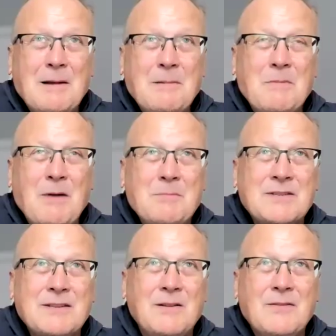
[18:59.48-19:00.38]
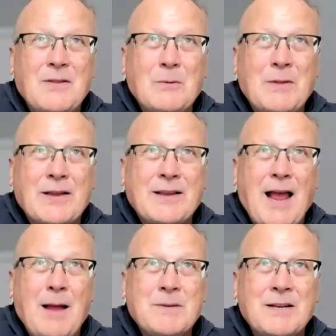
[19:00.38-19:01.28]
I'm still with the
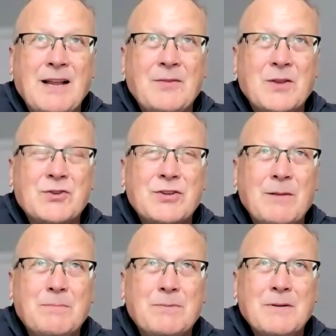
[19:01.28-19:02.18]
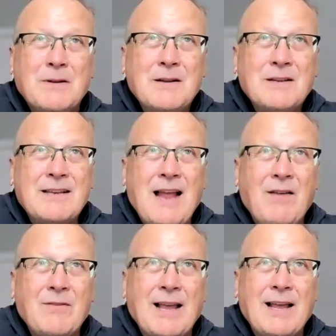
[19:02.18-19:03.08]
captain at the ship,
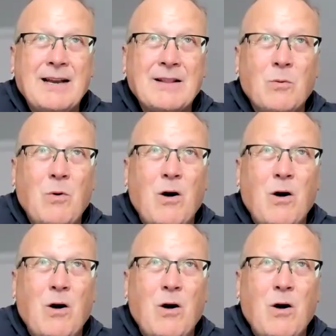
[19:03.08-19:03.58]
navigating the